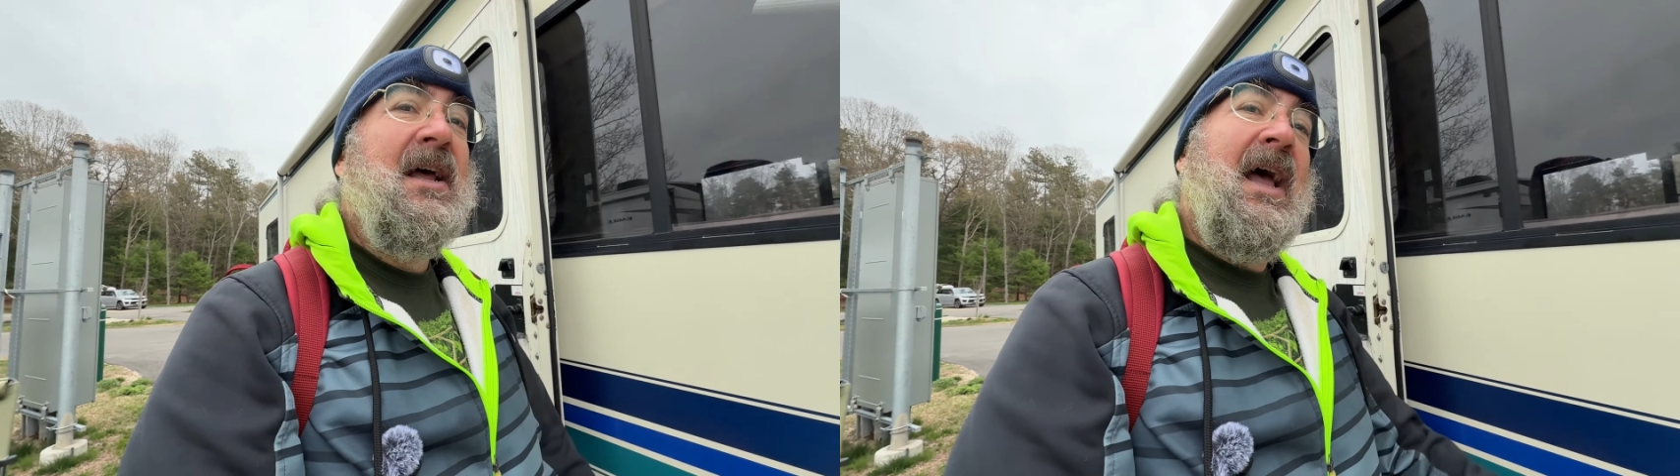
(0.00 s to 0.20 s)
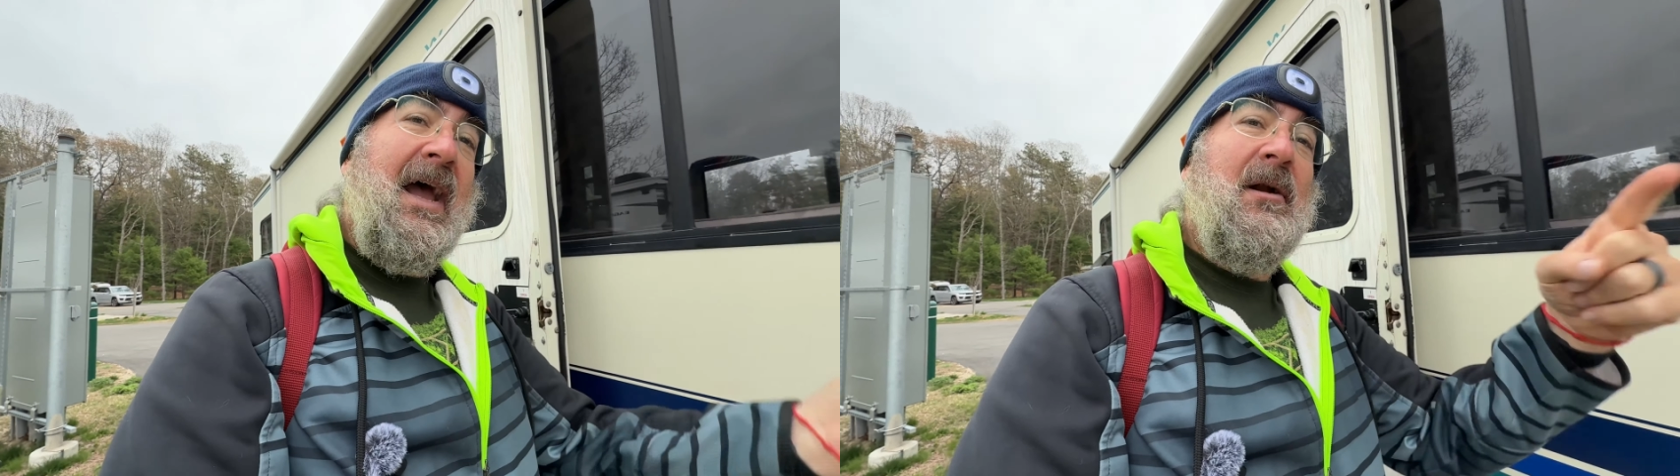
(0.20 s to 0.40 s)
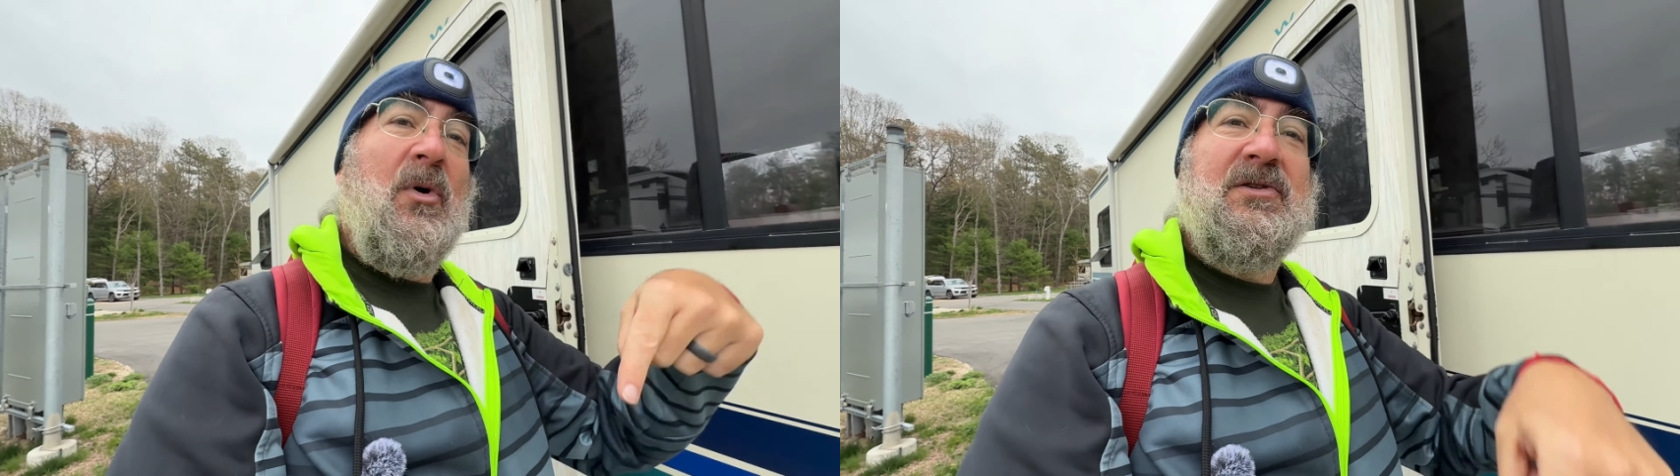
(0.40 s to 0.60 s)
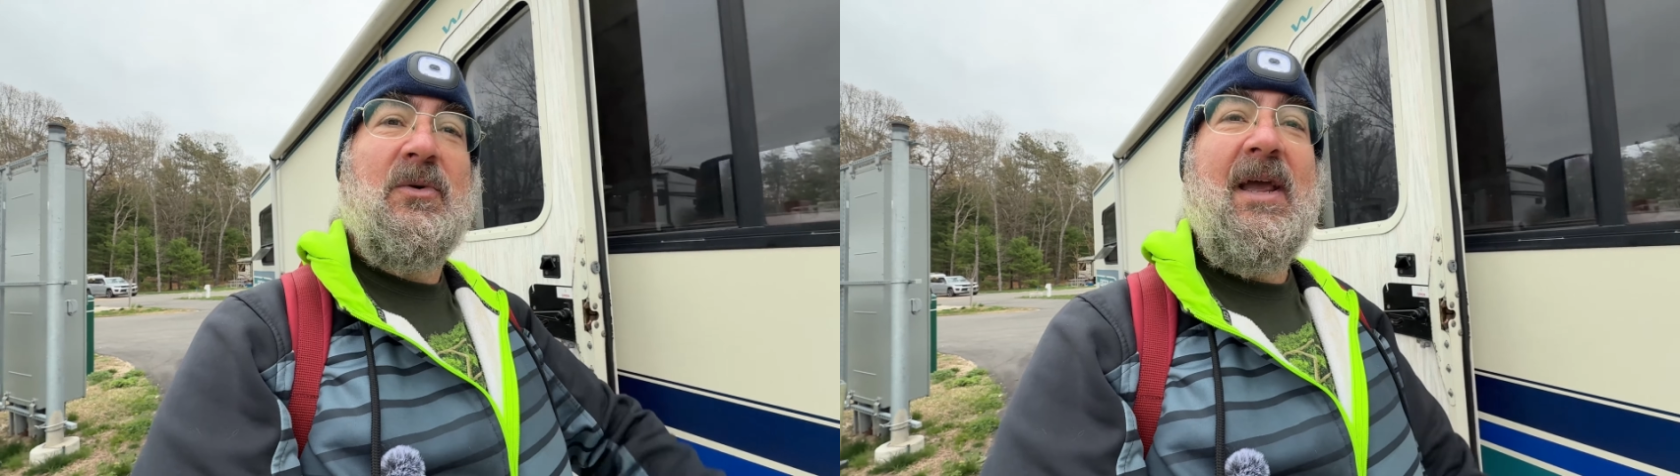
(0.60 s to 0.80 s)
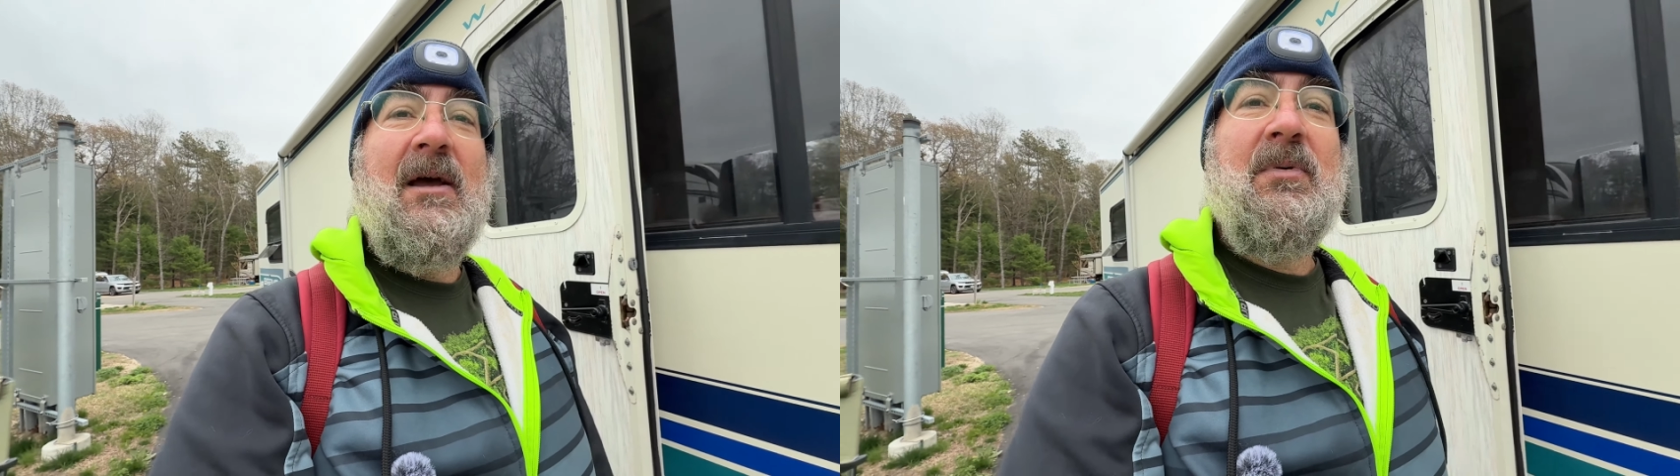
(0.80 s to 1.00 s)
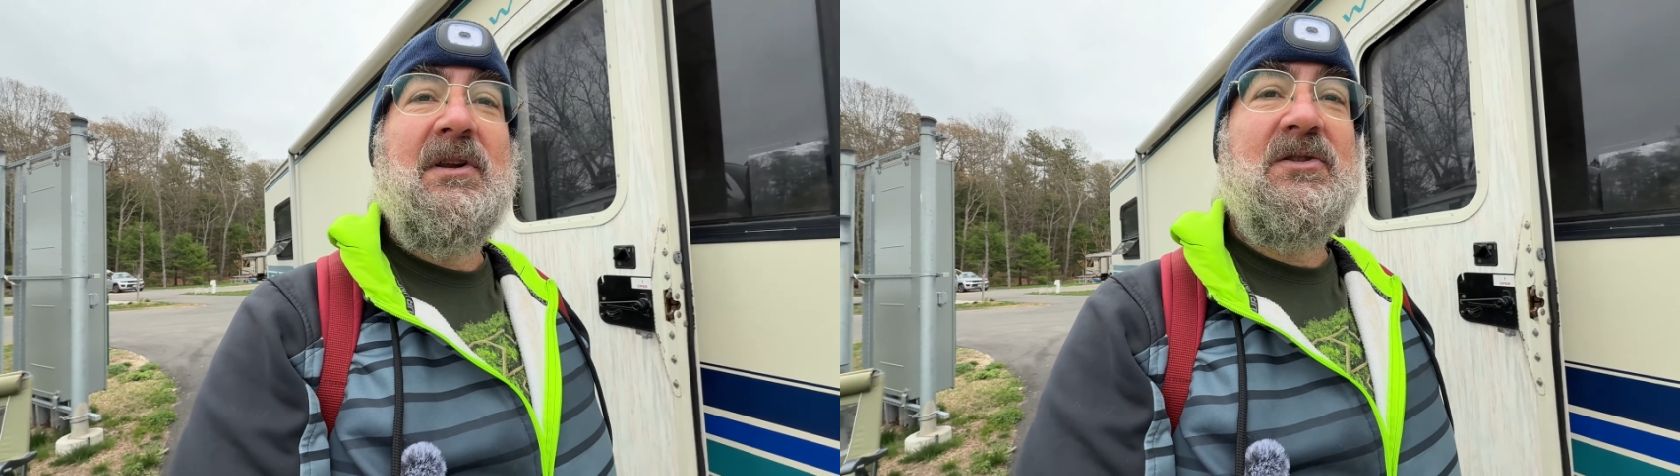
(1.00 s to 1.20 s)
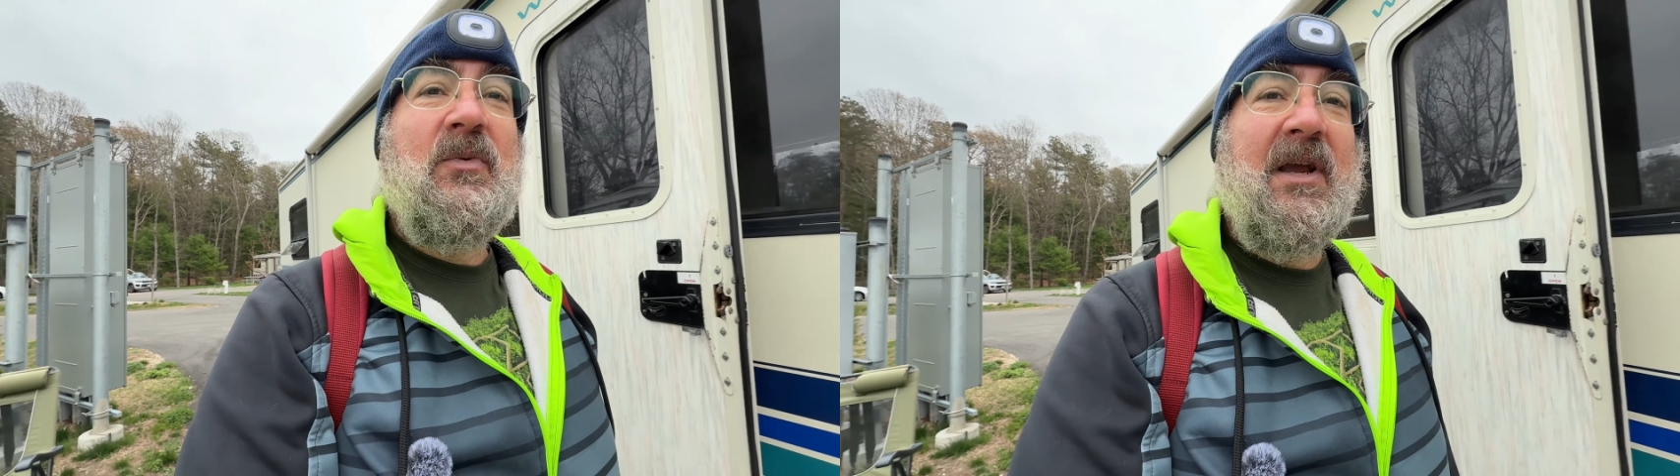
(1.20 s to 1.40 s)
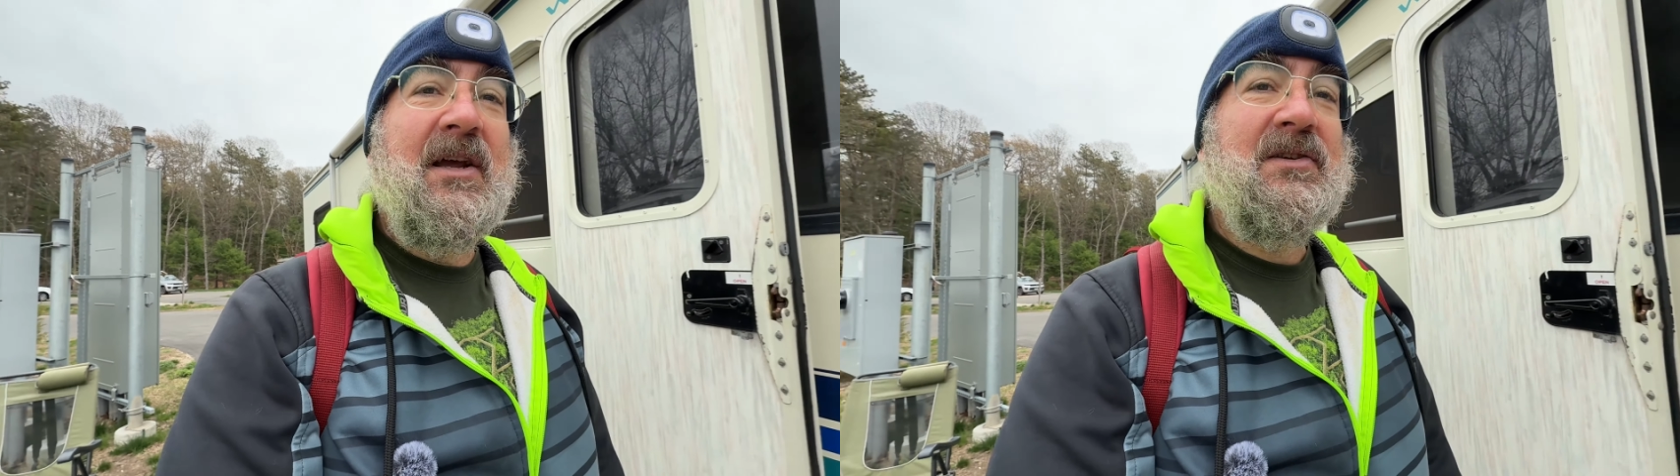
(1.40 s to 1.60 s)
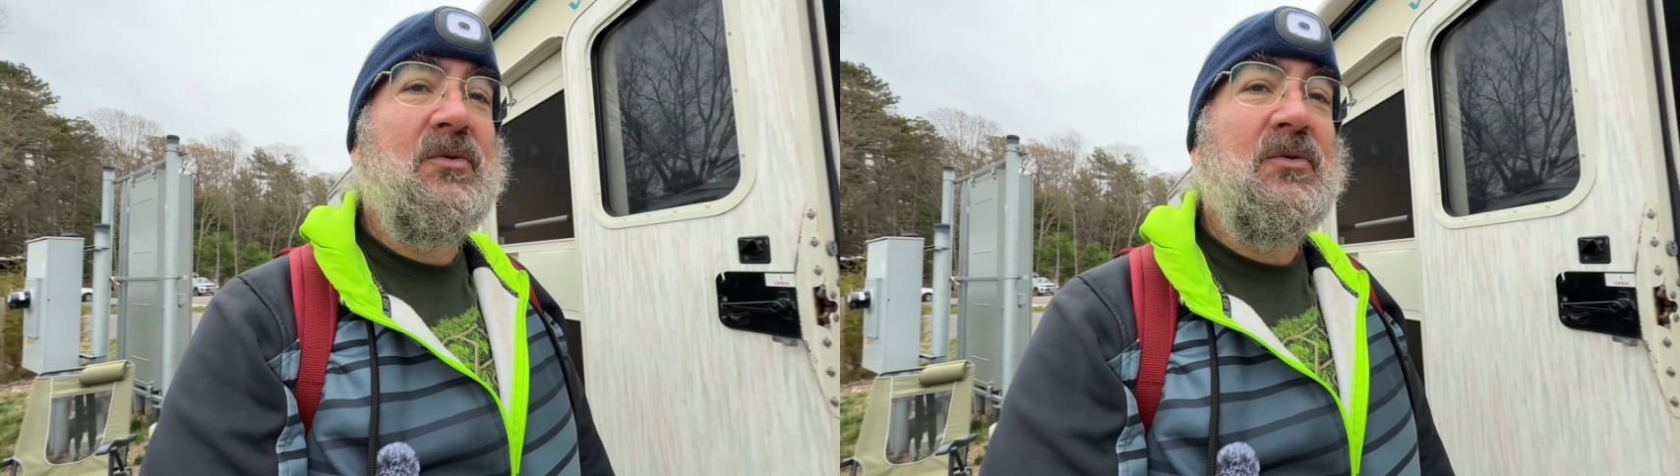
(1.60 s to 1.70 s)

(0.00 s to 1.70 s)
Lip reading: And I'm also camping this weekend,